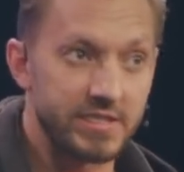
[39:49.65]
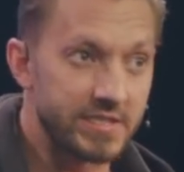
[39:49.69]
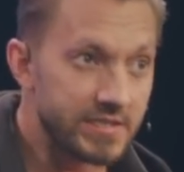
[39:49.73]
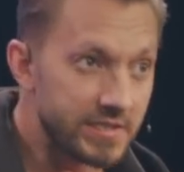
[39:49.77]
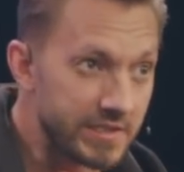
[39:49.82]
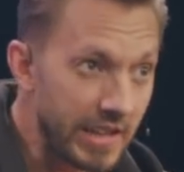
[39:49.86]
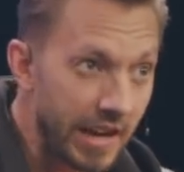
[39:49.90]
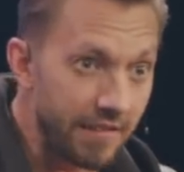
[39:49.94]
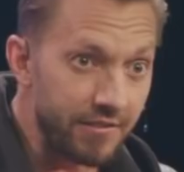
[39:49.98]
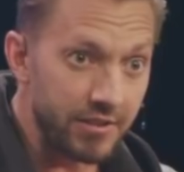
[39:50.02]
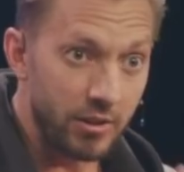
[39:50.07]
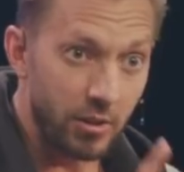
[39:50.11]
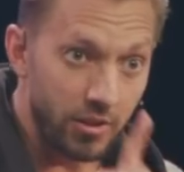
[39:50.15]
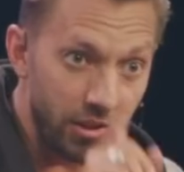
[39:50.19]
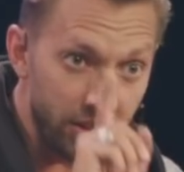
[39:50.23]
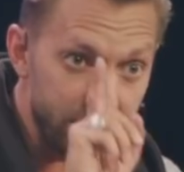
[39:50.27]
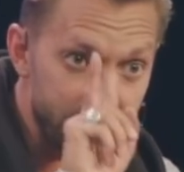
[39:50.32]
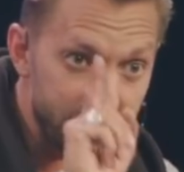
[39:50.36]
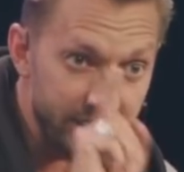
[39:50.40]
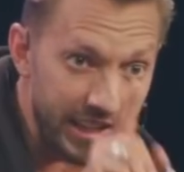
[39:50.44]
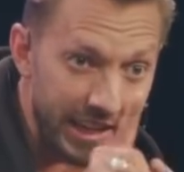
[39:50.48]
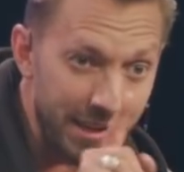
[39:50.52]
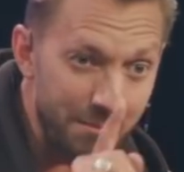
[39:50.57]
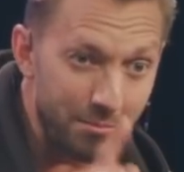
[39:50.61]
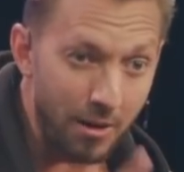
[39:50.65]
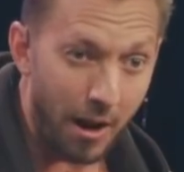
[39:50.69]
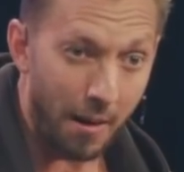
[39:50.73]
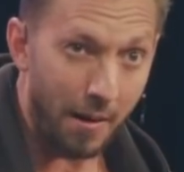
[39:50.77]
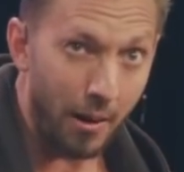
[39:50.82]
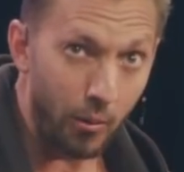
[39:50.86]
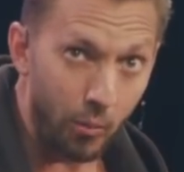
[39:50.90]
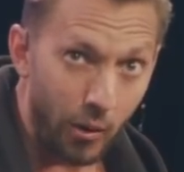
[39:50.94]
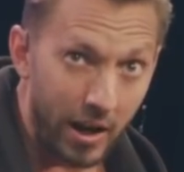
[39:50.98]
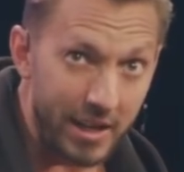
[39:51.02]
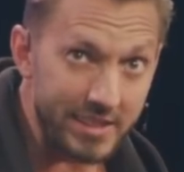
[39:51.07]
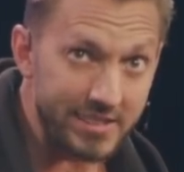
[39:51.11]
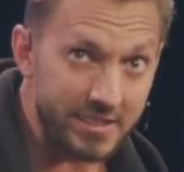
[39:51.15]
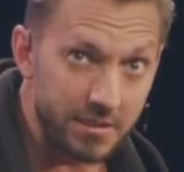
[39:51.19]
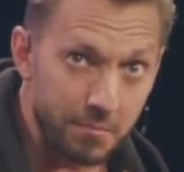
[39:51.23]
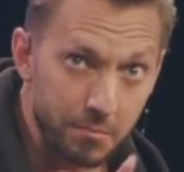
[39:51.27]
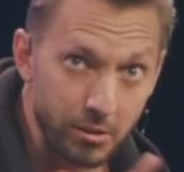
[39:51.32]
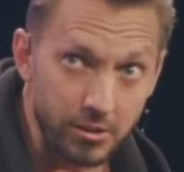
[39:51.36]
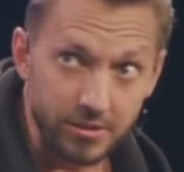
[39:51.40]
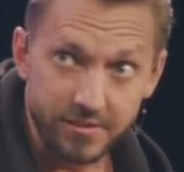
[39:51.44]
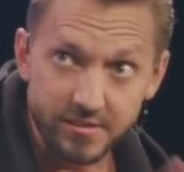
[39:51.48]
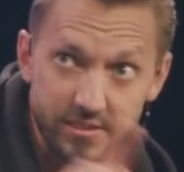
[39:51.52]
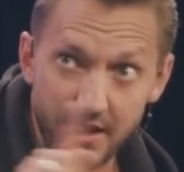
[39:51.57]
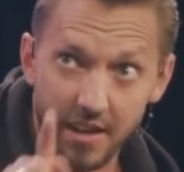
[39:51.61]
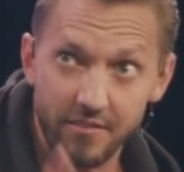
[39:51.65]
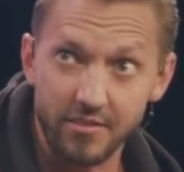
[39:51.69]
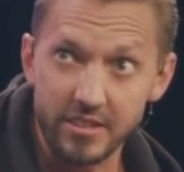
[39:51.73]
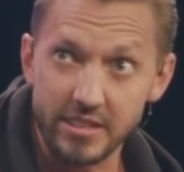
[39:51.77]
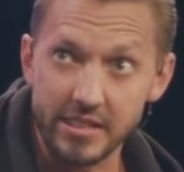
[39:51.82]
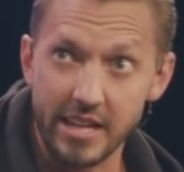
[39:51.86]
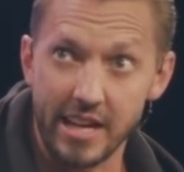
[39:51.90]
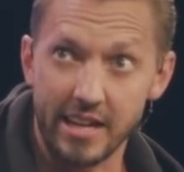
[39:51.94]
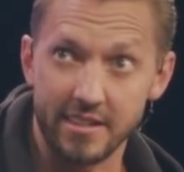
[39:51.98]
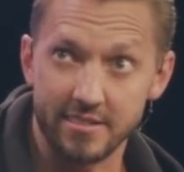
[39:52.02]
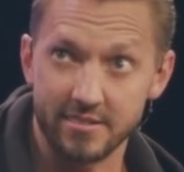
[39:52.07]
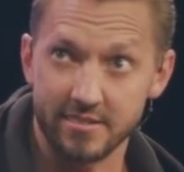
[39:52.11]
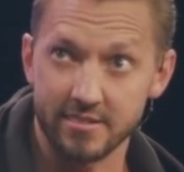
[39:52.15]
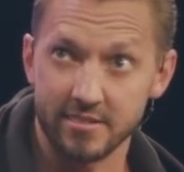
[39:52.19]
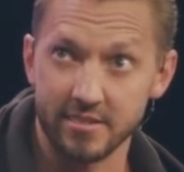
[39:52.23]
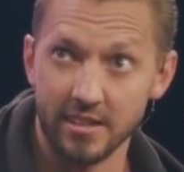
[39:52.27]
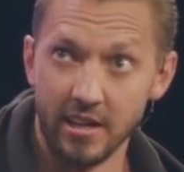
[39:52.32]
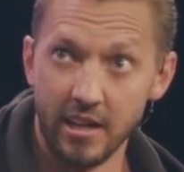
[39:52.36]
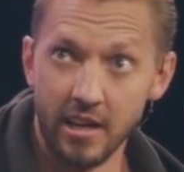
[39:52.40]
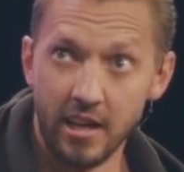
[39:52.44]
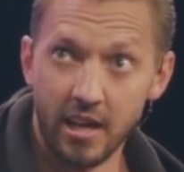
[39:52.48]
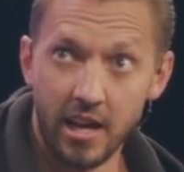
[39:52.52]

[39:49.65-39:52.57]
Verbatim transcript: Seven. The same route. I watched him build seven nests.